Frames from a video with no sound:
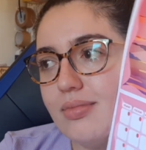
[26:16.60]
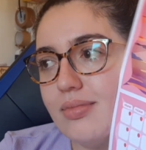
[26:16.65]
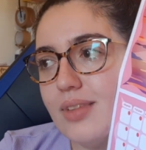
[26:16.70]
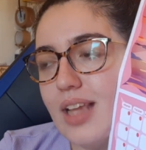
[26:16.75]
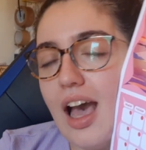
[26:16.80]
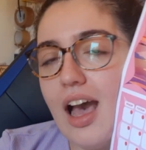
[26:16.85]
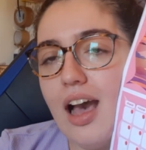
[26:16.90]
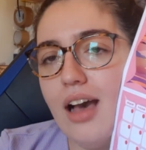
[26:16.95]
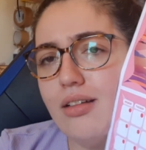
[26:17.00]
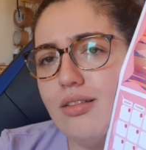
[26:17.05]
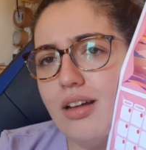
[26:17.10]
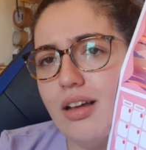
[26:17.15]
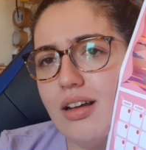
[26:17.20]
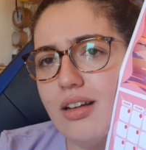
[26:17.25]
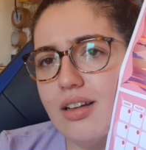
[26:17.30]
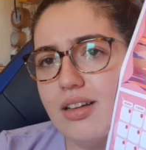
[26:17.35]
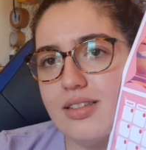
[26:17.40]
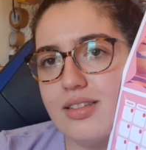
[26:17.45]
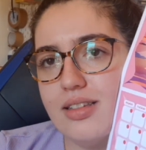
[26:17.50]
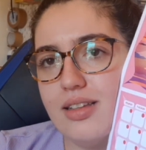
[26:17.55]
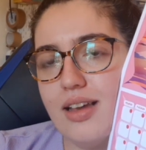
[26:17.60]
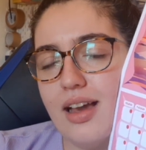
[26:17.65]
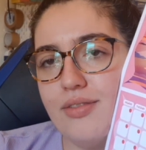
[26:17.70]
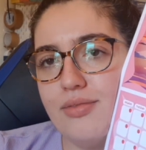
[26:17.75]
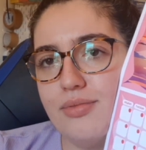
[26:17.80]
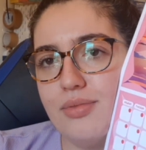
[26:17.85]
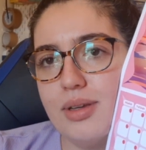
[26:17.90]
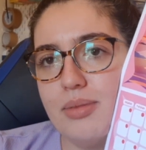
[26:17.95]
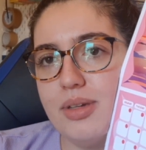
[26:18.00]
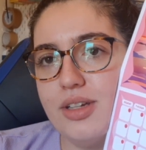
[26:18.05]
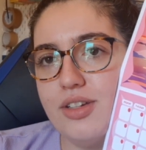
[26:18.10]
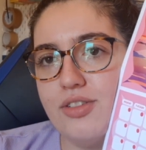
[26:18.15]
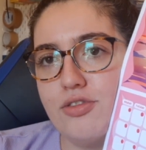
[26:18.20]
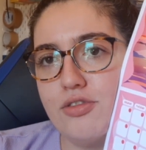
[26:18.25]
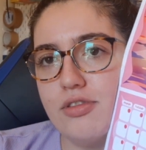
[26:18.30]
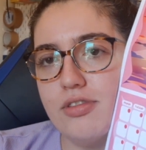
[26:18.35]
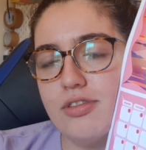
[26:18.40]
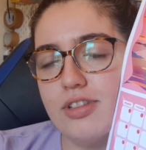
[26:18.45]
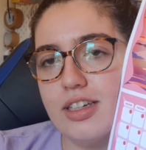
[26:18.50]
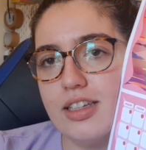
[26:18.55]
How long have we been
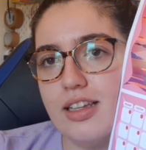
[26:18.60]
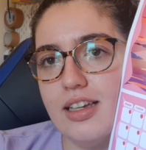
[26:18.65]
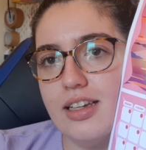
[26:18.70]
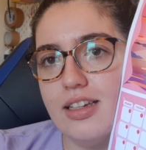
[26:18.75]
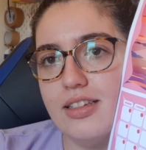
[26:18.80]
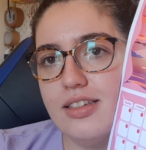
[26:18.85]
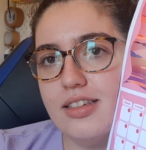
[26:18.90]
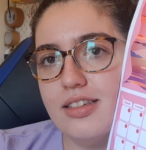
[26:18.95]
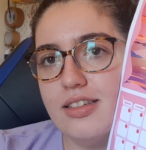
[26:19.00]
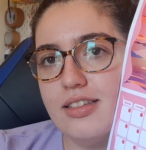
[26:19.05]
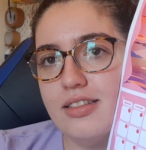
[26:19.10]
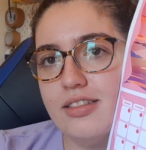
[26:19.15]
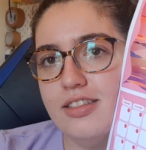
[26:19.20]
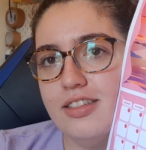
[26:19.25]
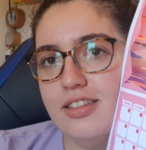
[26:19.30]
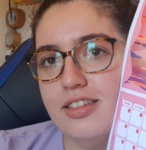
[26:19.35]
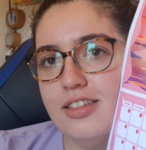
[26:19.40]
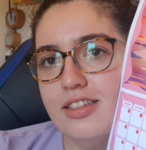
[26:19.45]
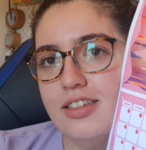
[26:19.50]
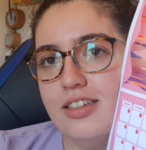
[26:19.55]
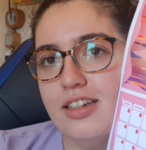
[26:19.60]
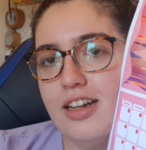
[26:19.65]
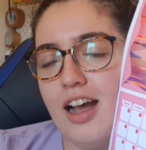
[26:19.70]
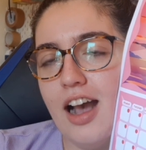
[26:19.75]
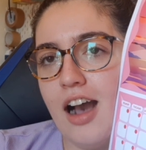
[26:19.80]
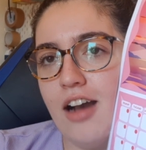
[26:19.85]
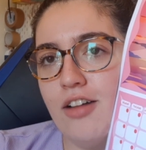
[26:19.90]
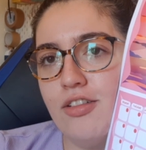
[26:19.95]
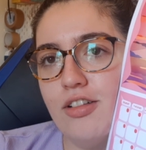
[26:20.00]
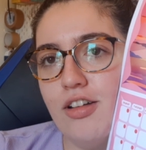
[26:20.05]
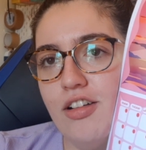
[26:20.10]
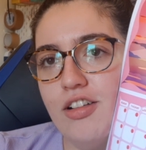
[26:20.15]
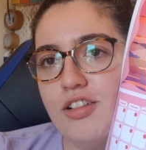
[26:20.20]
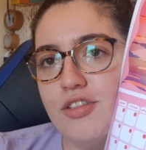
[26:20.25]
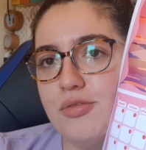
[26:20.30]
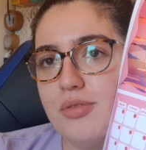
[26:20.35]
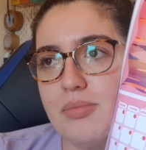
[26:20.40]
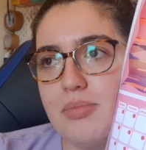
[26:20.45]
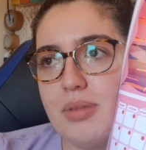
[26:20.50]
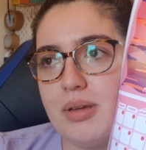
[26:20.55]
drawing this? How long have
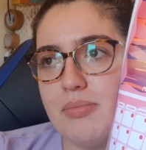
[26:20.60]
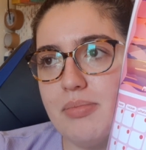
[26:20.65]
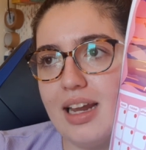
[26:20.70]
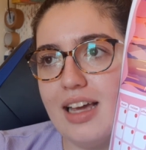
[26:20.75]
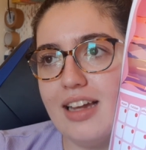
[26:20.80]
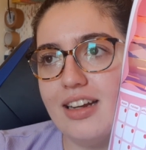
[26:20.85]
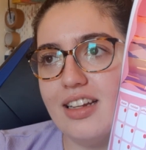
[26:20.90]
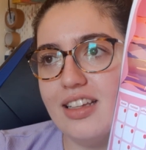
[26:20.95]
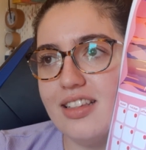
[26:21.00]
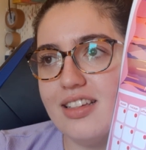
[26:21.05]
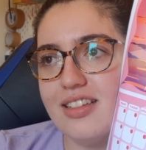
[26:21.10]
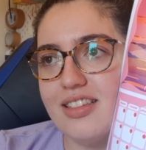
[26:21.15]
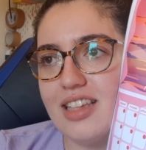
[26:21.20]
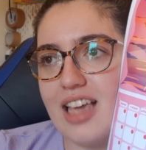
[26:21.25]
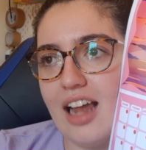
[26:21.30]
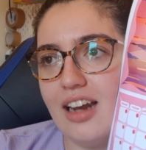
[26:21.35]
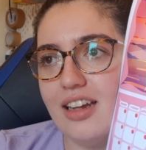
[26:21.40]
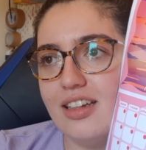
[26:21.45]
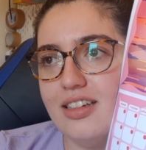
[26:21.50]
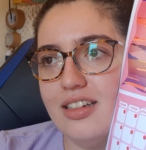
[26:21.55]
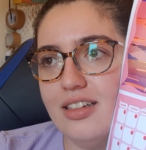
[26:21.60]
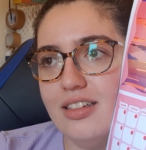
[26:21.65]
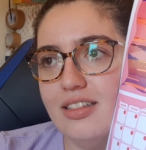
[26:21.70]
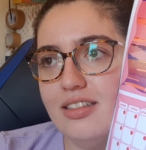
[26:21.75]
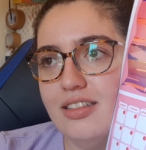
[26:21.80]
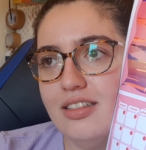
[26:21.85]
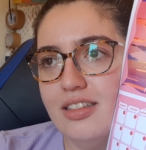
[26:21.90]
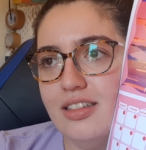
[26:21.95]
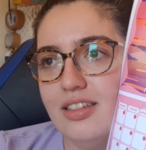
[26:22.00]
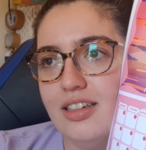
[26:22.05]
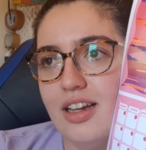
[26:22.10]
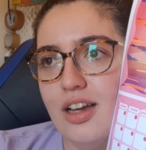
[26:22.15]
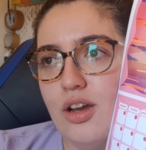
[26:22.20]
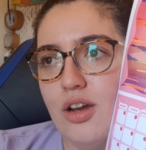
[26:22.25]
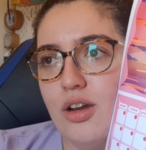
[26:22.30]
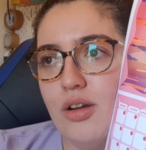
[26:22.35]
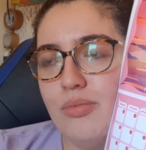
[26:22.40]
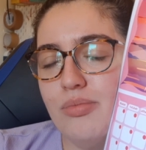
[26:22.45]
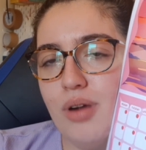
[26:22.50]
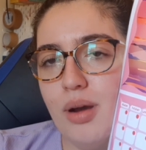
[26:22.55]
we been planning this calendar?
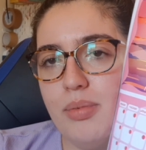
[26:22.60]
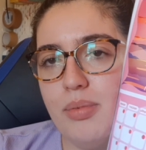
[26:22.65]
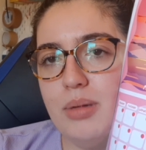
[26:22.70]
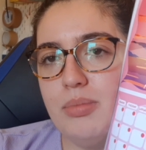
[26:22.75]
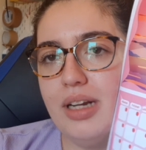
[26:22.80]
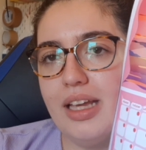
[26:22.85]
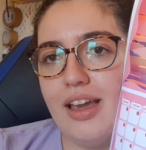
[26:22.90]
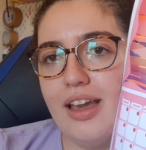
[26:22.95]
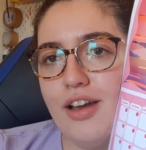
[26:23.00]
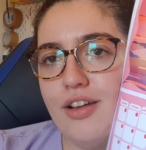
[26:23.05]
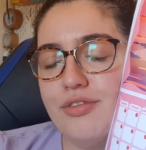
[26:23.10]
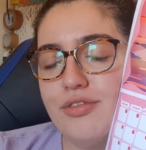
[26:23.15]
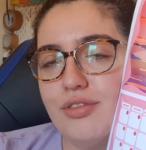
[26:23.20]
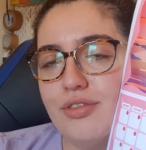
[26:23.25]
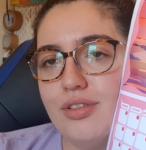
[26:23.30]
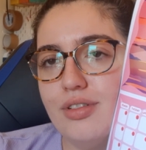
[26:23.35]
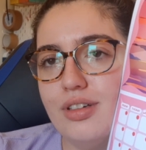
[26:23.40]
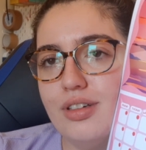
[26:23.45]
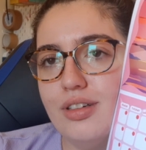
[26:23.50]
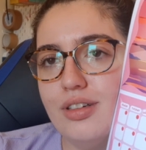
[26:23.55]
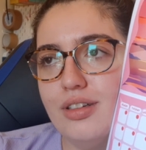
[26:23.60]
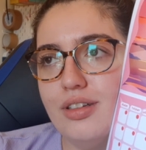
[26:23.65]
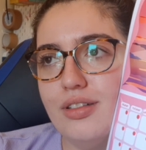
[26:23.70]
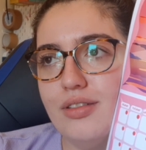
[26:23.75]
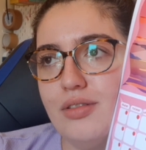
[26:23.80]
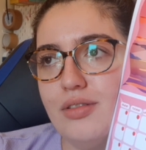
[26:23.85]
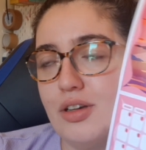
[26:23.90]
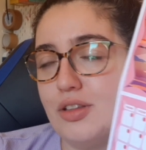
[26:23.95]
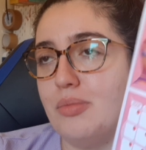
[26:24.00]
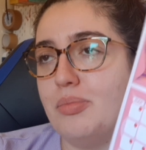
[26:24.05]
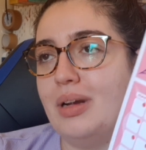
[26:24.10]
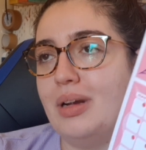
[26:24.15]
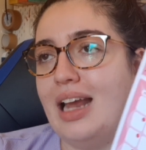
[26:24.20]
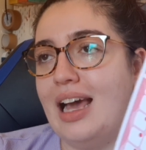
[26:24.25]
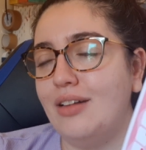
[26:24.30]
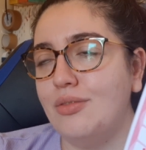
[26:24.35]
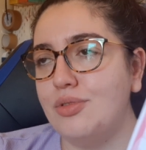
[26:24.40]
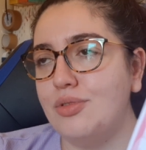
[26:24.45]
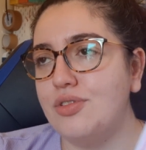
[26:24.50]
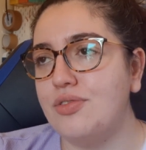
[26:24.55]
Probably over, well, the
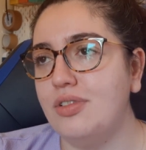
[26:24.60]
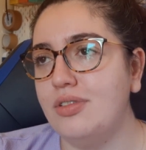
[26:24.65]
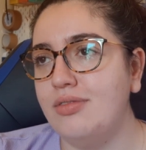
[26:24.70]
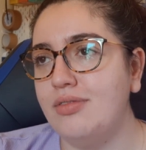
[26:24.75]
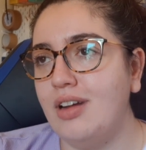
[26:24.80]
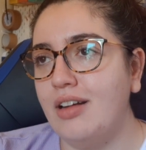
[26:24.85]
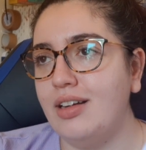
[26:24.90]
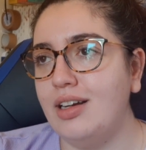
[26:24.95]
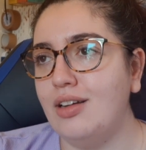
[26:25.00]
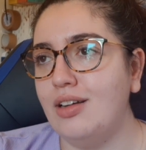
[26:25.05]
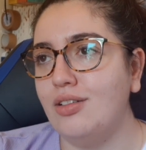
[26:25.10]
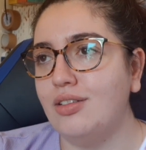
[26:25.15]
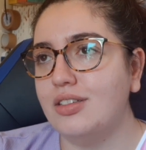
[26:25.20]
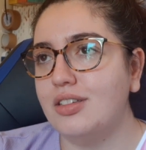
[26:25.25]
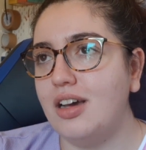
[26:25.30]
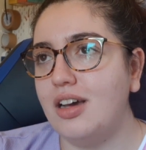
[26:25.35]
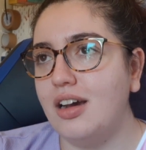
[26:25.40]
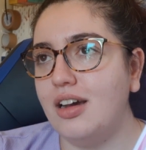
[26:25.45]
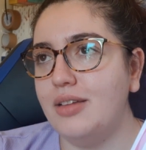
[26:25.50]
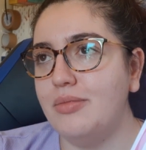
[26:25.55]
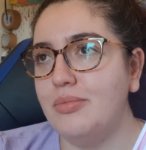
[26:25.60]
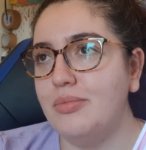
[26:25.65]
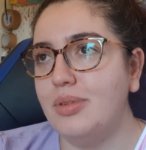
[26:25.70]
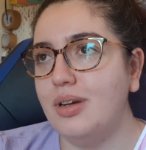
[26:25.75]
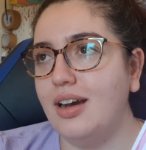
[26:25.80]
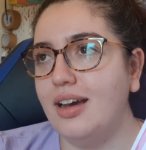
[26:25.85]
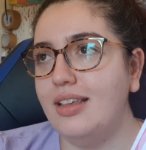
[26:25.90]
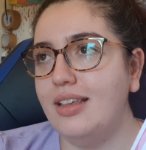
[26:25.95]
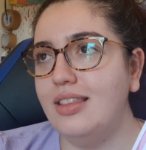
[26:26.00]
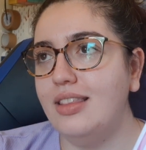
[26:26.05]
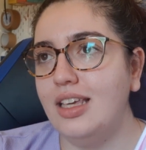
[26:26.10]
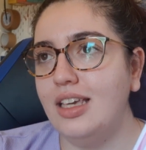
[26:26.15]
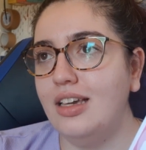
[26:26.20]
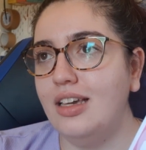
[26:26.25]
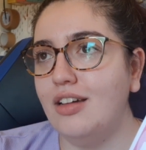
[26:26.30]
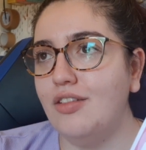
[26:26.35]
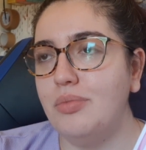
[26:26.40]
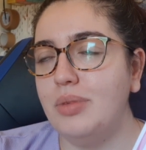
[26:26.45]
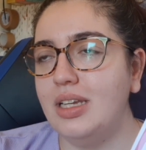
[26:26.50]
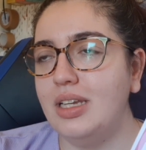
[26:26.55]
plan was for a very long time, but I think
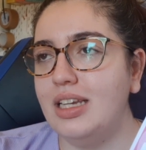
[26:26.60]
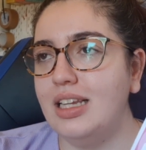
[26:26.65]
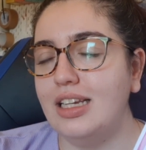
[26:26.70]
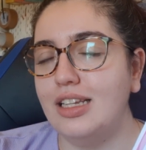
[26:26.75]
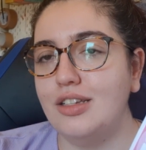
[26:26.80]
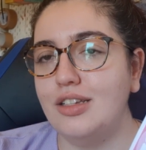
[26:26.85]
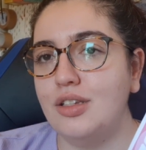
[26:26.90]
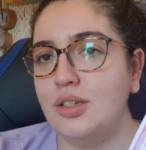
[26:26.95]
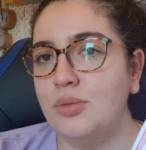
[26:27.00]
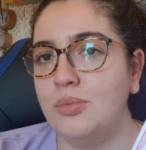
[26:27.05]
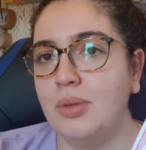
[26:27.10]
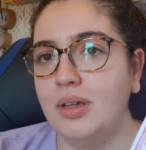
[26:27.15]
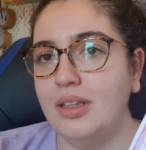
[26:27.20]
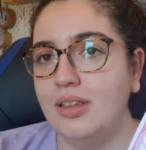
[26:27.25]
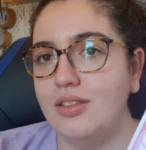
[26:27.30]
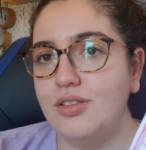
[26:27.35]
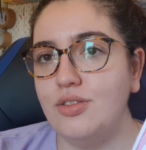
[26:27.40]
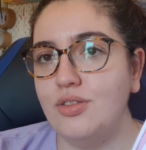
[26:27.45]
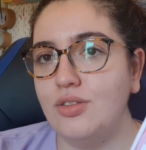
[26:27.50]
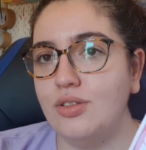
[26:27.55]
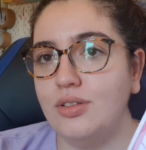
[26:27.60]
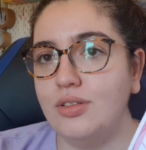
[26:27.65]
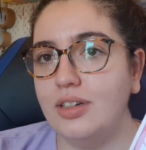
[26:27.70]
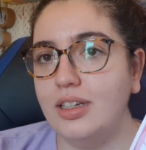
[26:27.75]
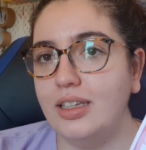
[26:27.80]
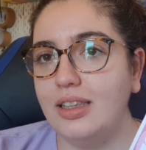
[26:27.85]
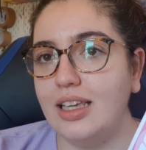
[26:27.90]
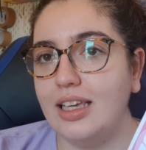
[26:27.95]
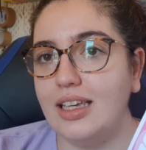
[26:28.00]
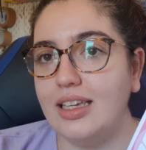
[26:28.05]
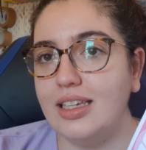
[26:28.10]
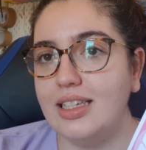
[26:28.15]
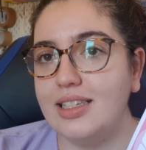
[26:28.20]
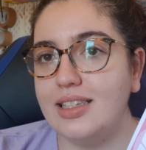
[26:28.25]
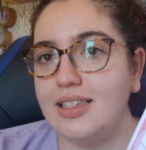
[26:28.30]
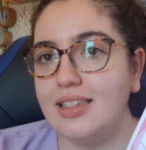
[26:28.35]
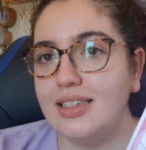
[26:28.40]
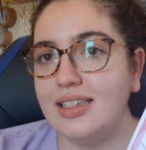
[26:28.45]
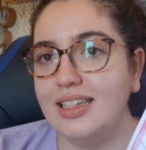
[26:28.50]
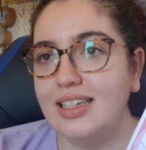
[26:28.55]
I've been nearly 2 months drawing
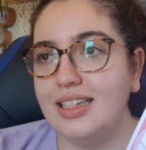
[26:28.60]
these.